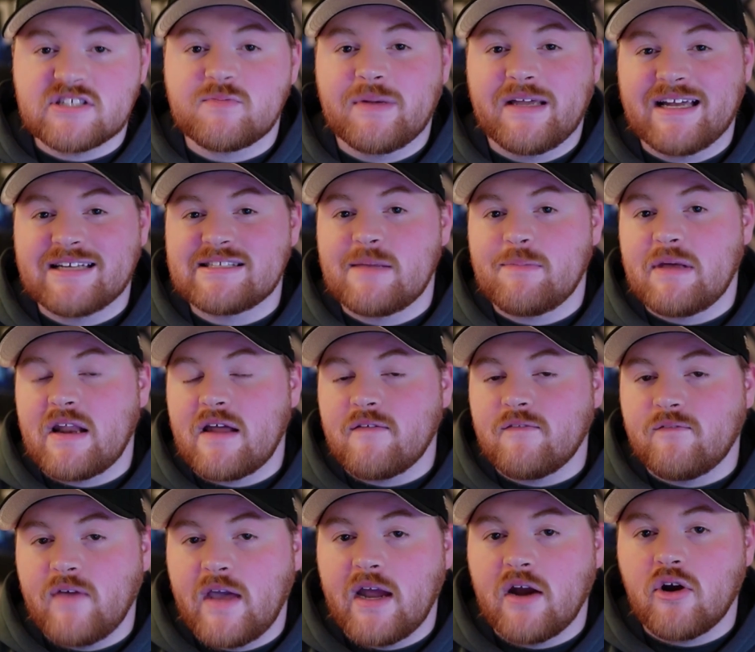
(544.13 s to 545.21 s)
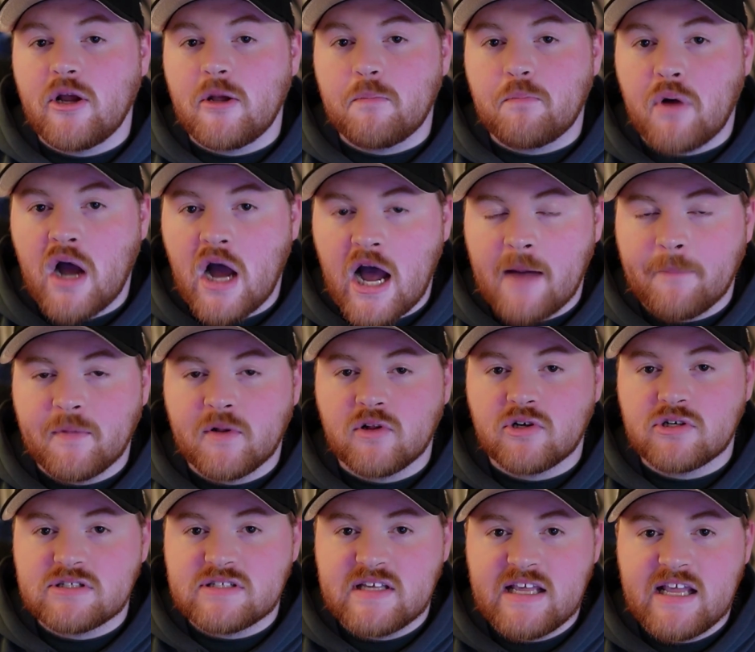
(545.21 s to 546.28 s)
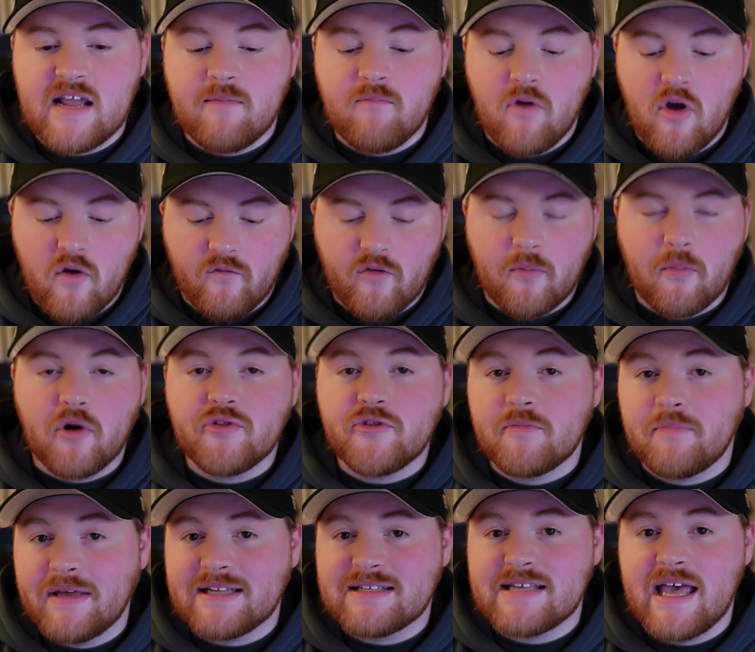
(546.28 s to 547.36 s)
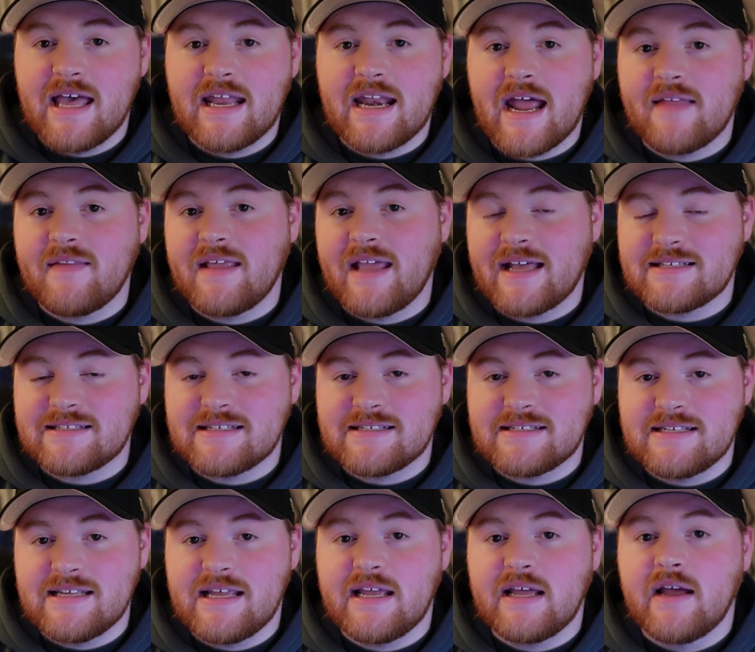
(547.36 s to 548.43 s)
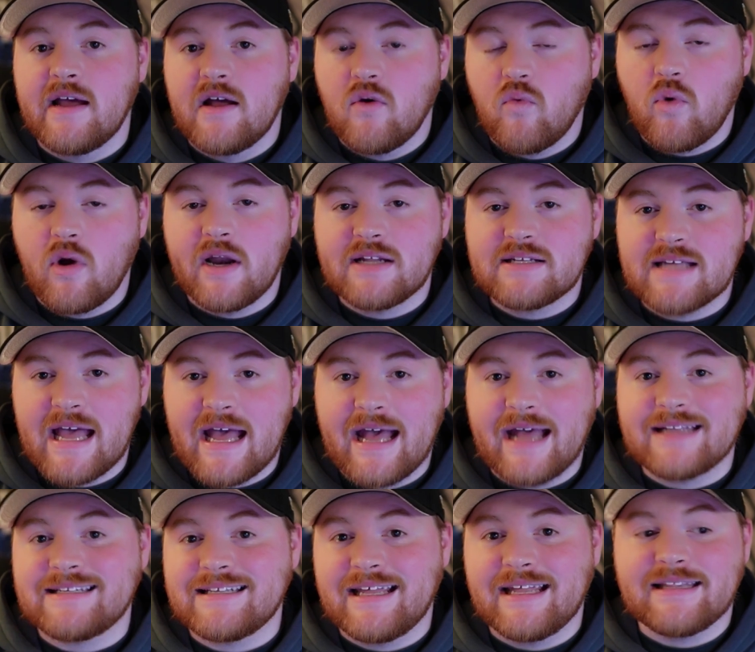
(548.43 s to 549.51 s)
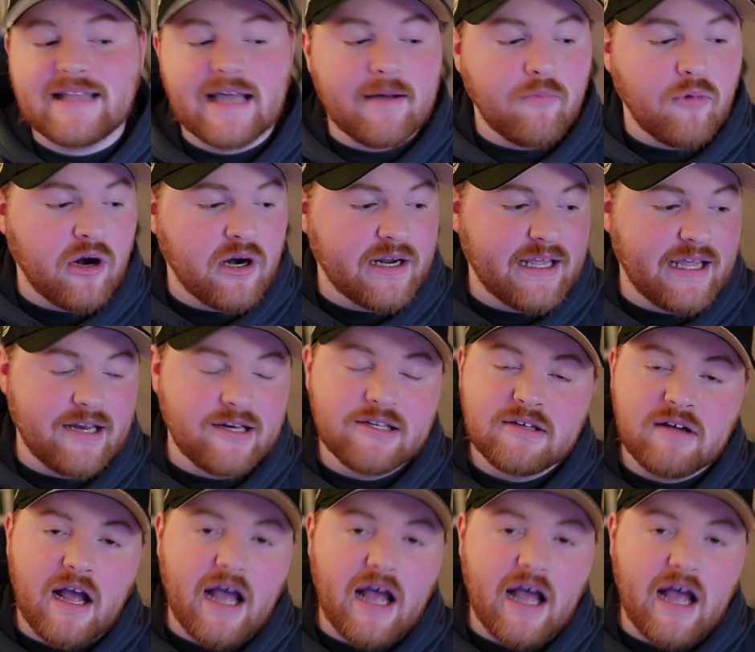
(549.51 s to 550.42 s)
is because they've been a very popular team for both the Big Ten and the SEC, wanting to add to get that market.